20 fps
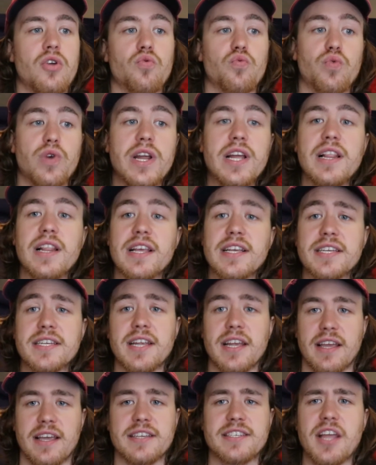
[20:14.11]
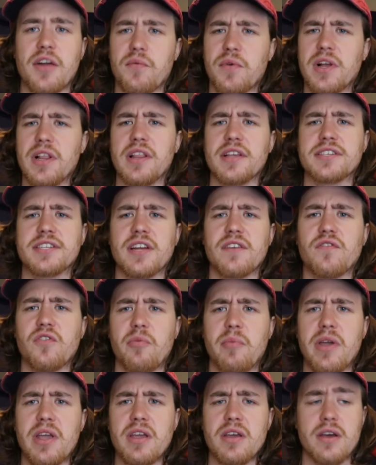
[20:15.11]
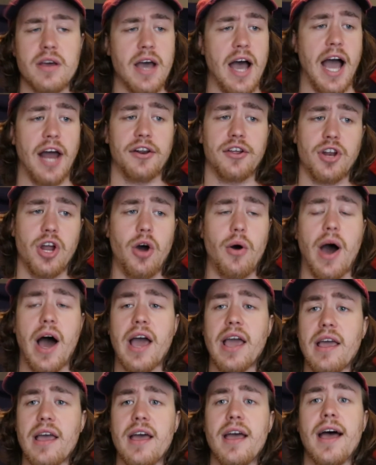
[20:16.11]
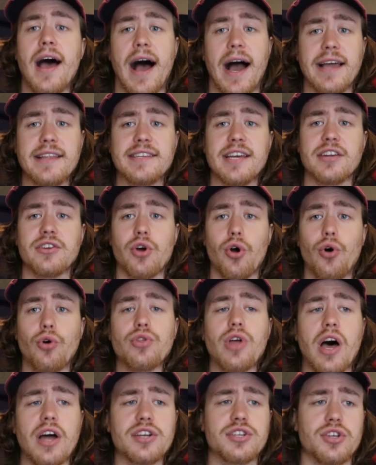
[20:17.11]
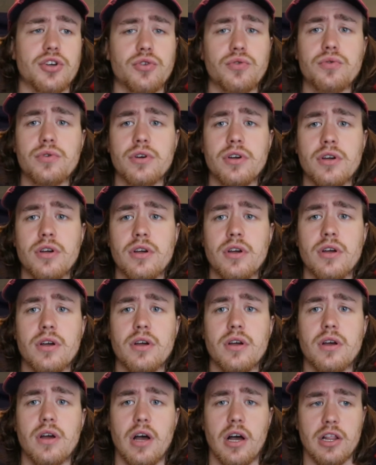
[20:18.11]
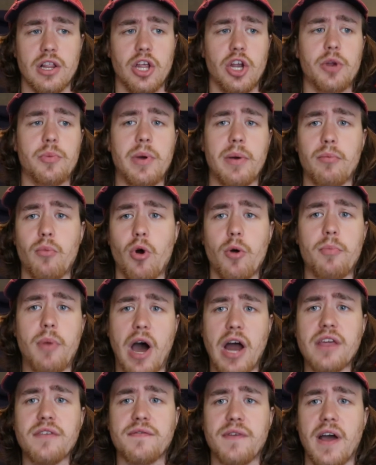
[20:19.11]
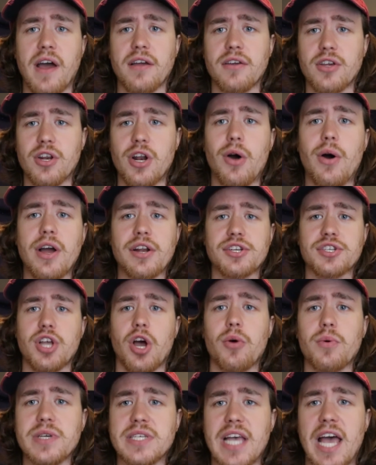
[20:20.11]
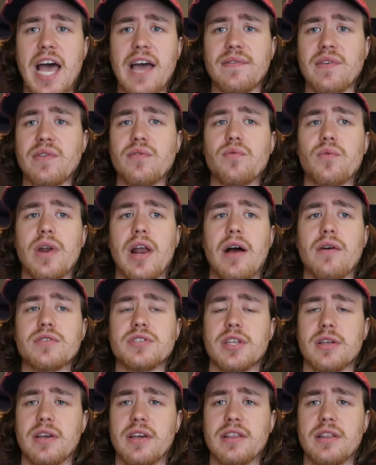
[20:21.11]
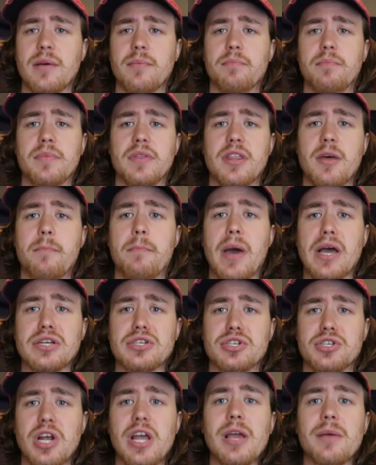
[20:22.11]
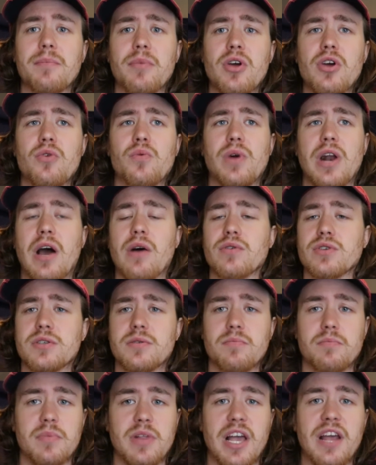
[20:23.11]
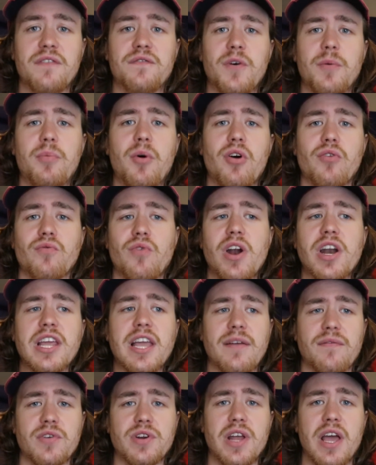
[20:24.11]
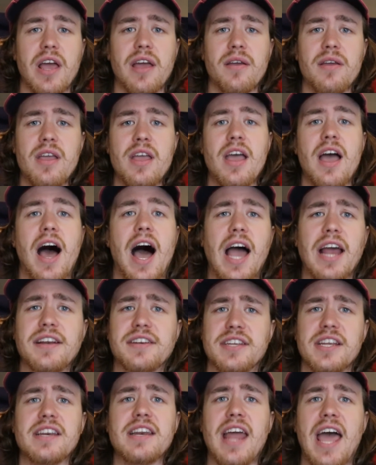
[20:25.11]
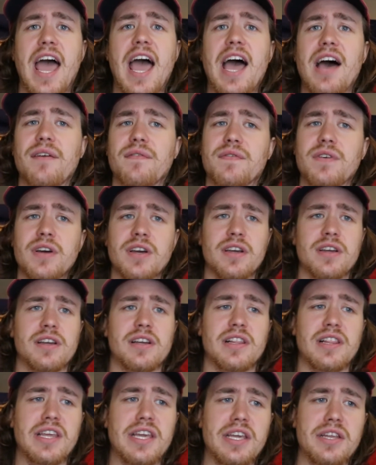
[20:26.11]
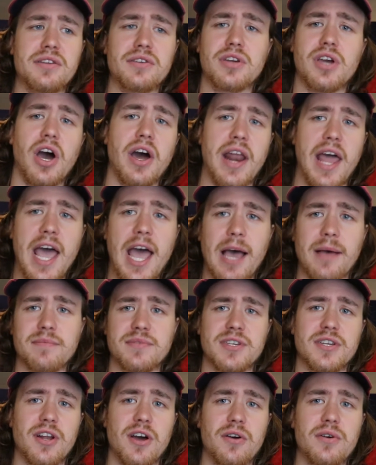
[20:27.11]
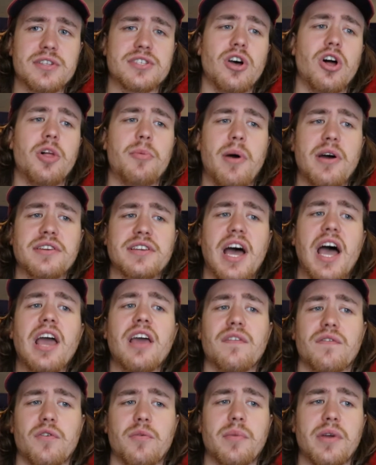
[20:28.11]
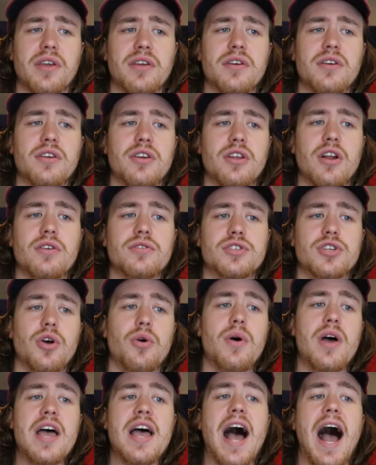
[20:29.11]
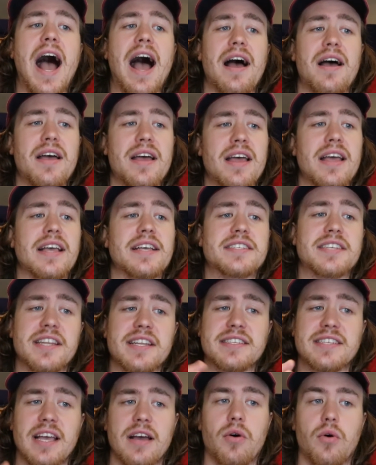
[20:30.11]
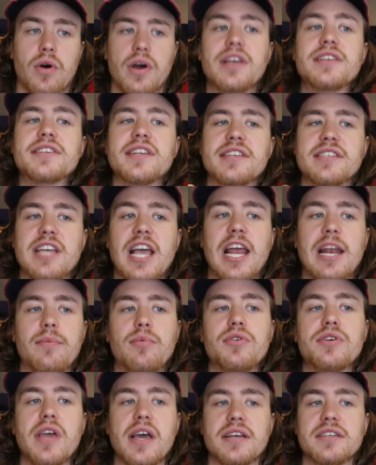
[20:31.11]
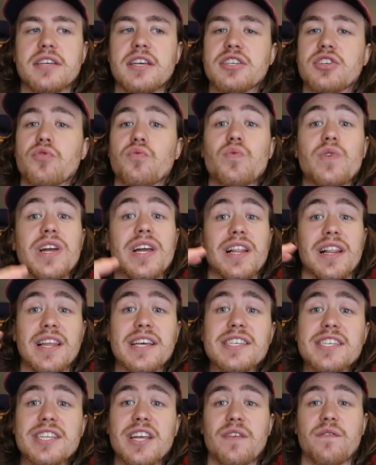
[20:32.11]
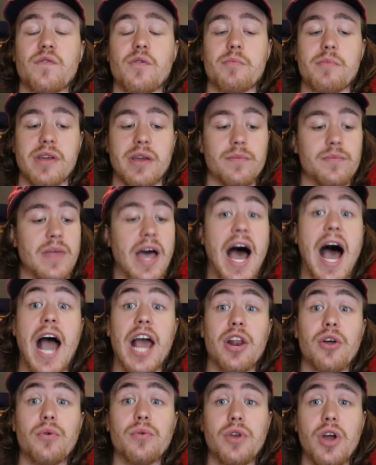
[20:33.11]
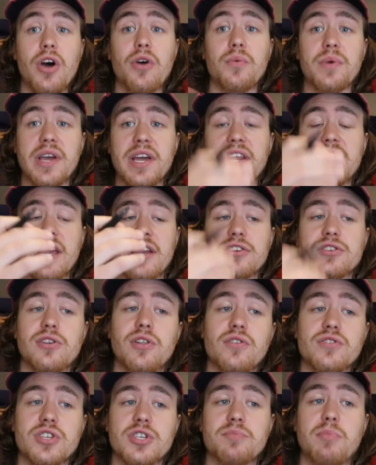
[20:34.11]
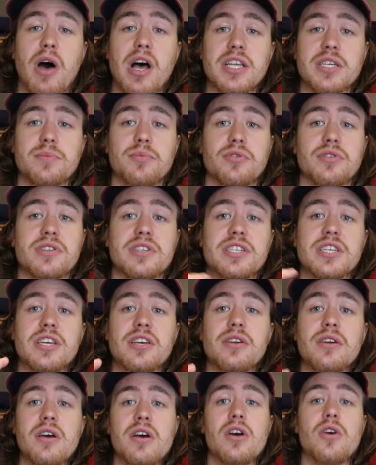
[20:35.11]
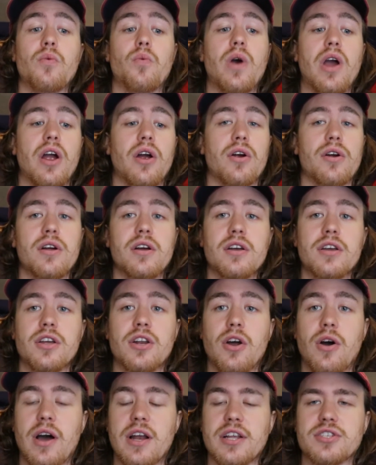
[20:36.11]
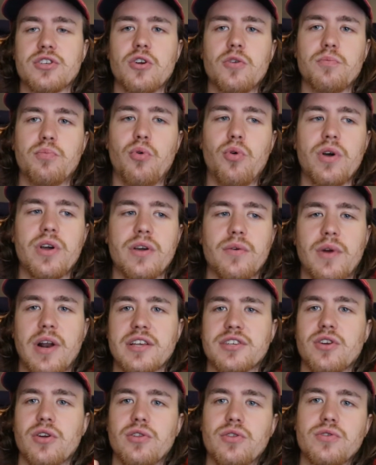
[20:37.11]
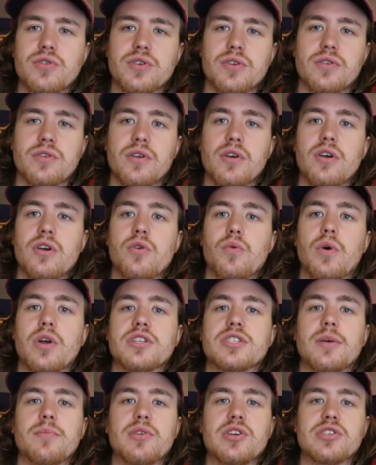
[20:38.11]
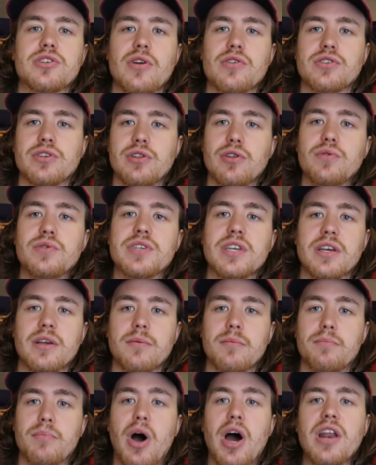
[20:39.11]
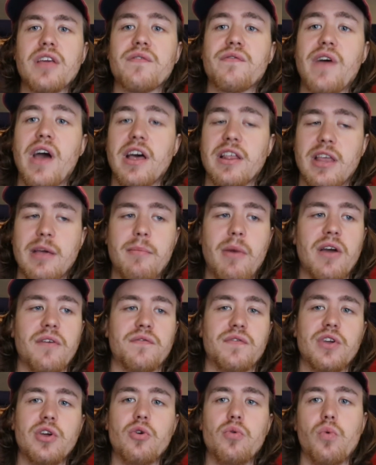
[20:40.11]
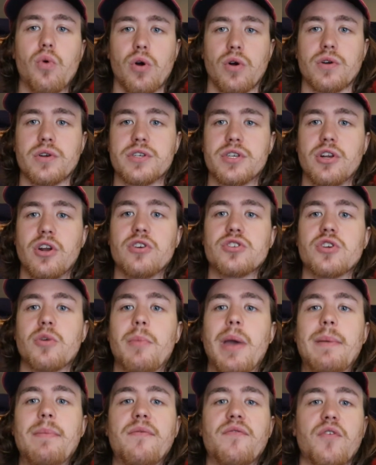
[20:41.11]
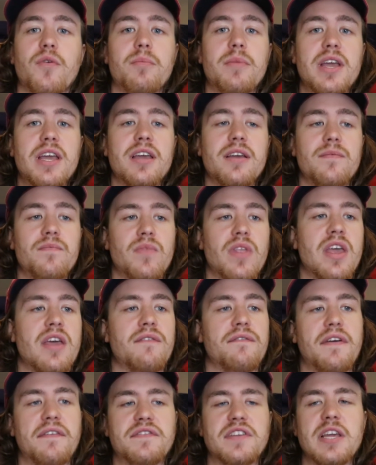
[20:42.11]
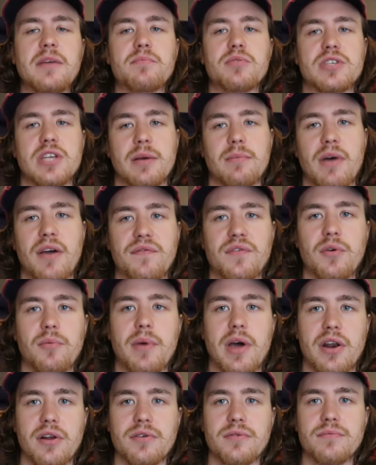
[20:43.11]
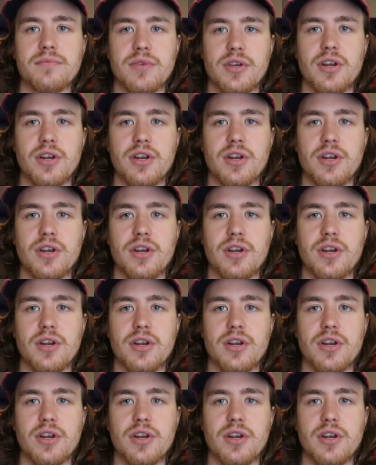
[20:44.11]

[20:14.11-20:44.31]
Realistic. Is that realistic for me? I don't know. I tend to hold on to a little bit more body fat. I just always have. Even when I was in the best shape, when I was playing football and running every day, I didn't have clean cut abs. It's all about diet for me. So is it attainable? Yes. Is it realistic for me? I don't know. We got to get as close as possible and see where, at a certain point when somebody starts losing body fat, they might feel worse. So maybe for me, 15% might feel better.